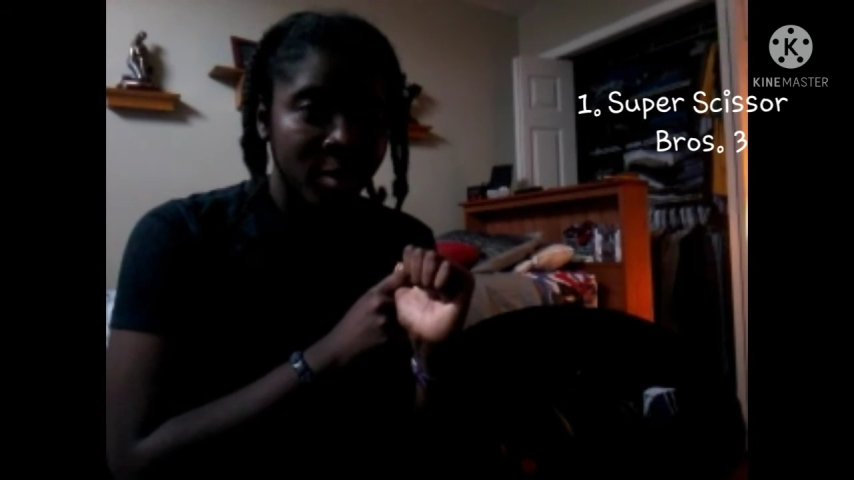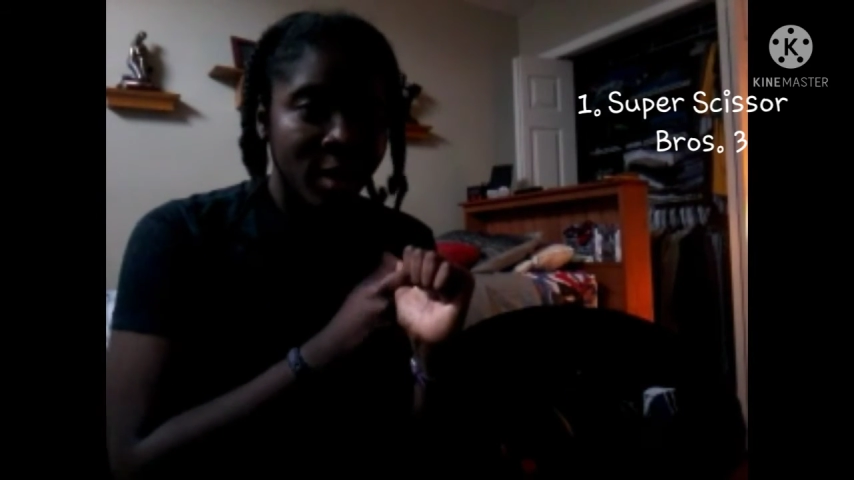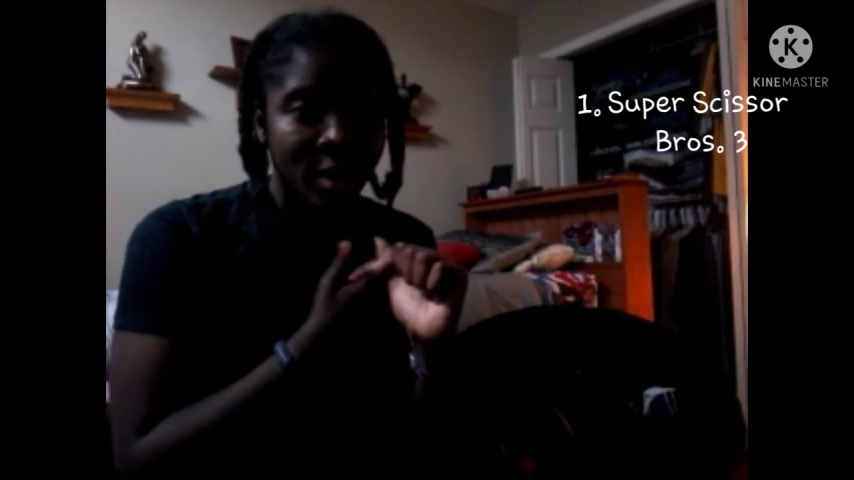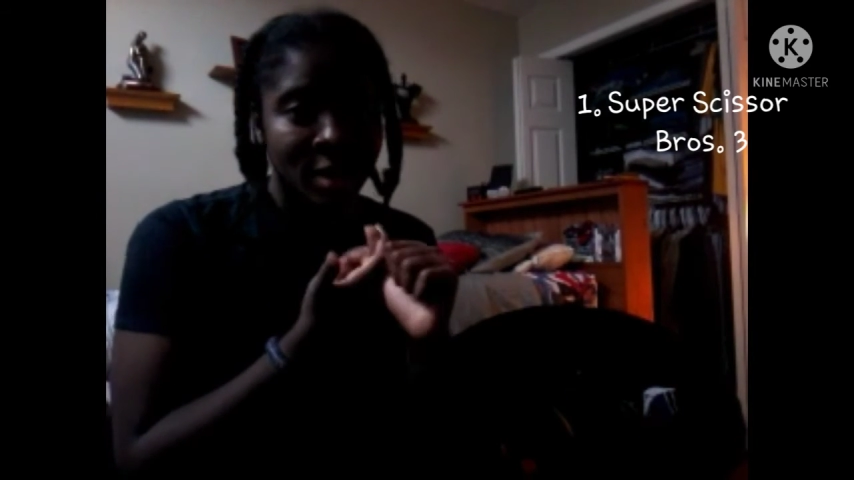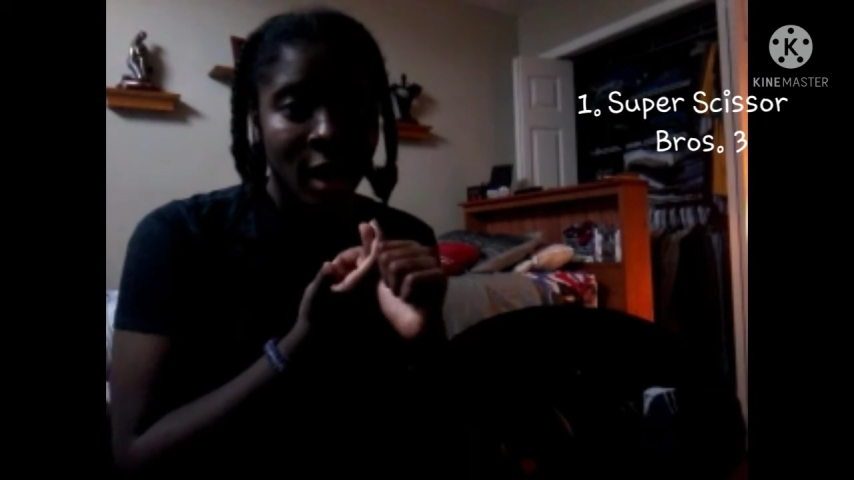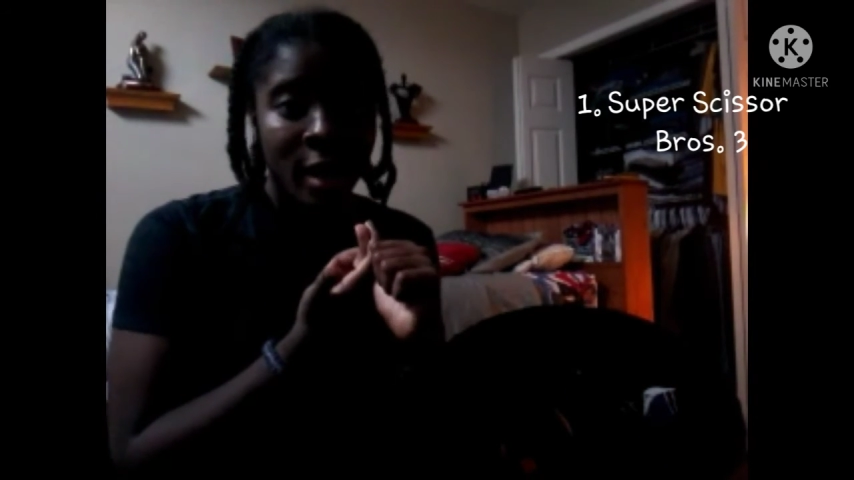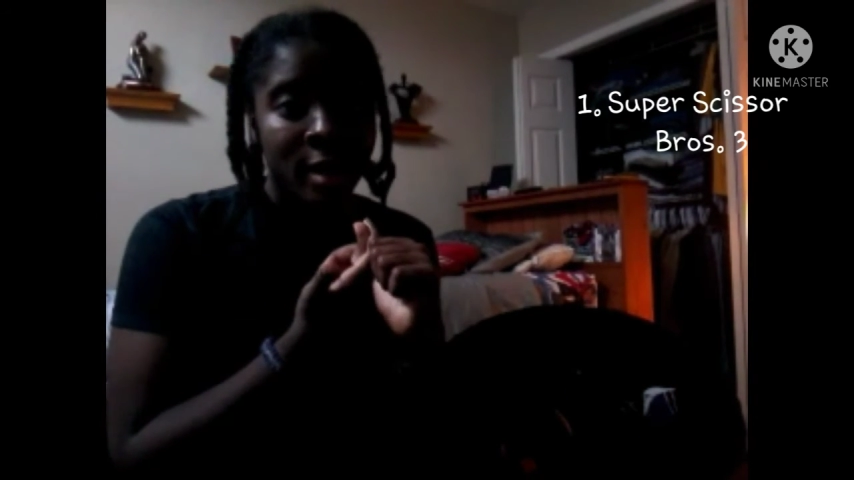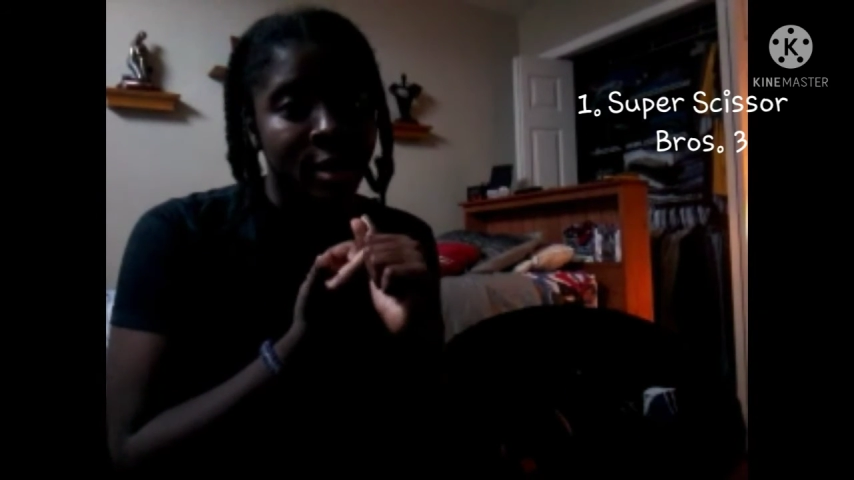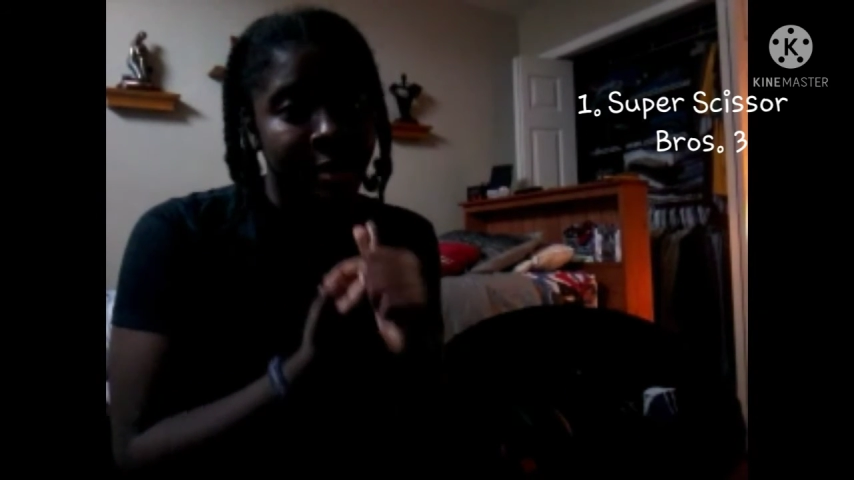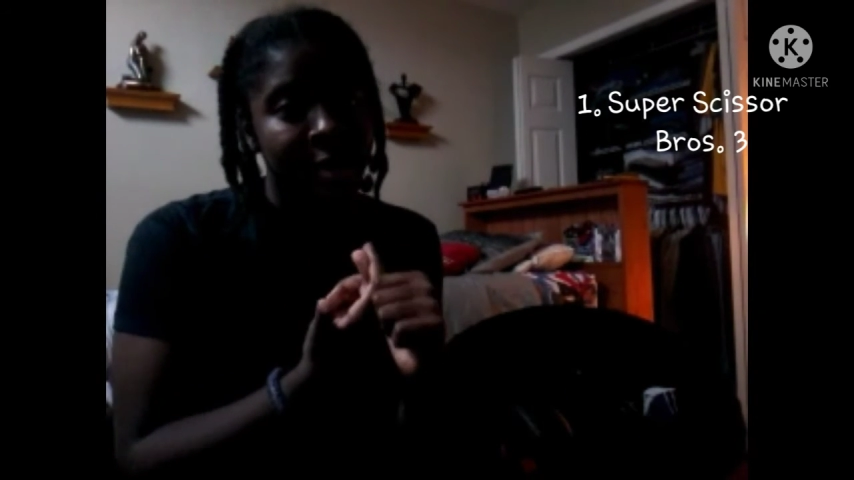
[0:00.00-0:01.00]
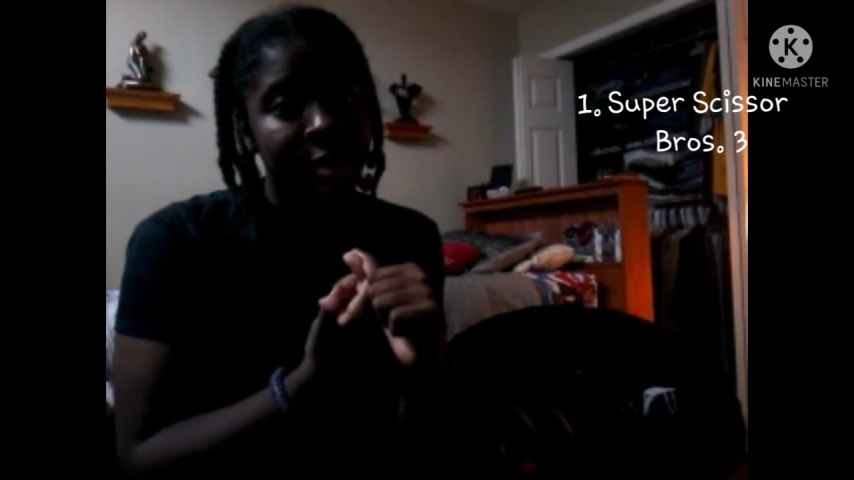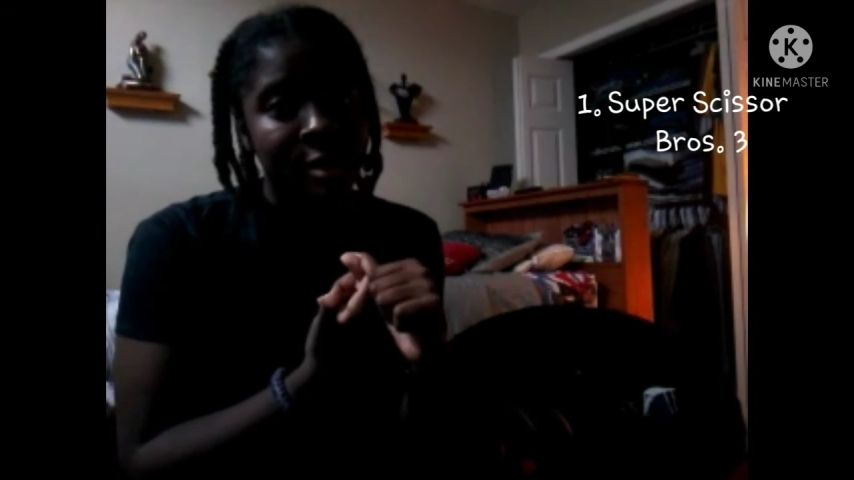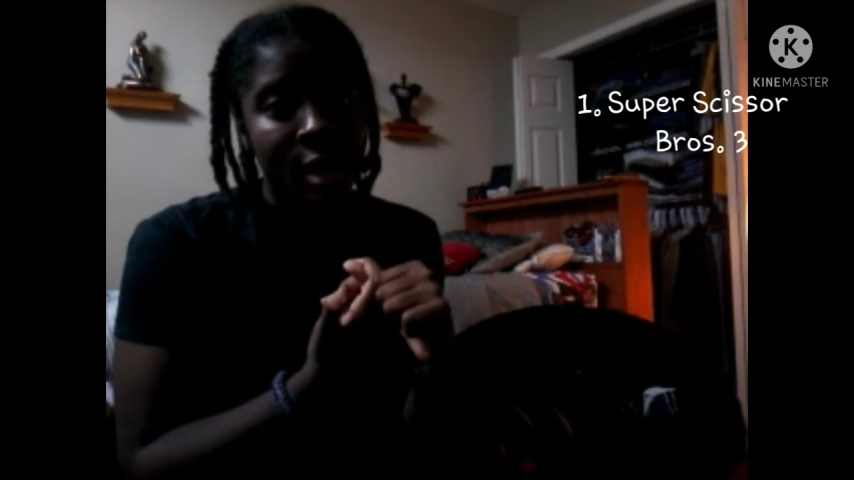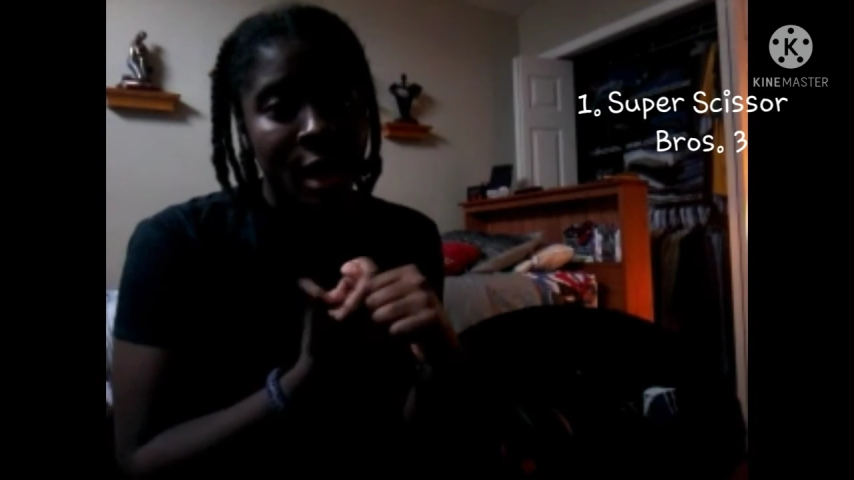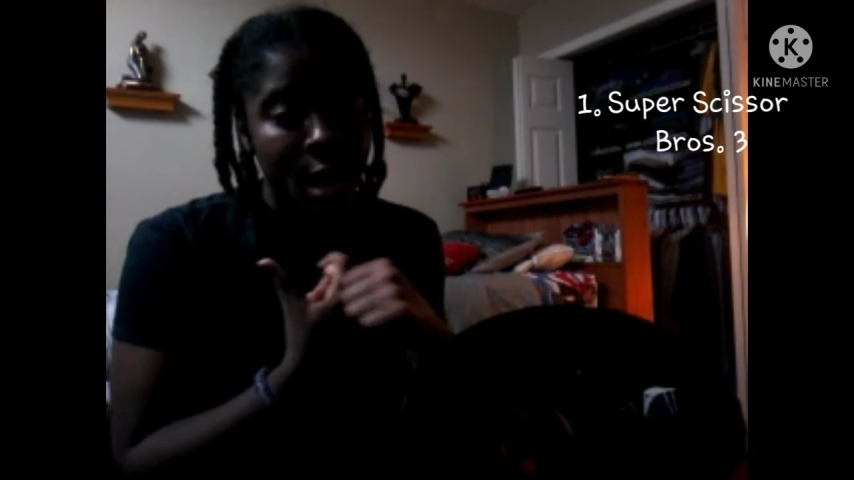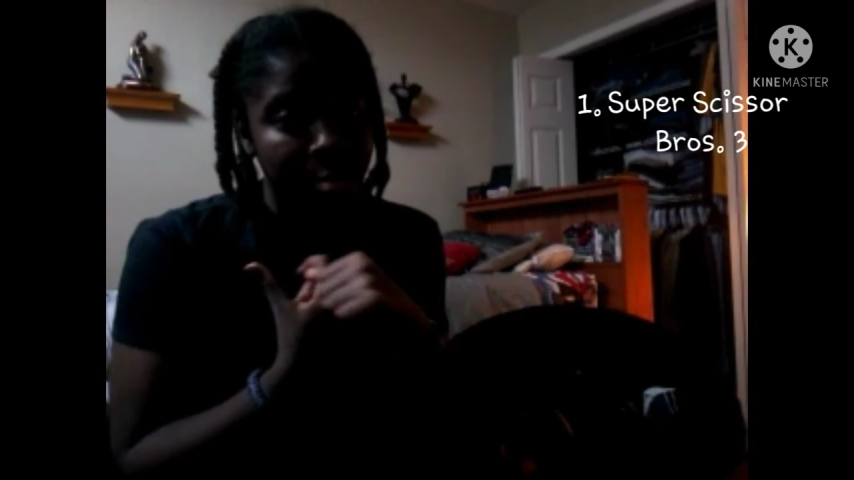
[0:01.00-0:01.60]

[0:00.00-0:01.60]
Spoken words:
because I teased that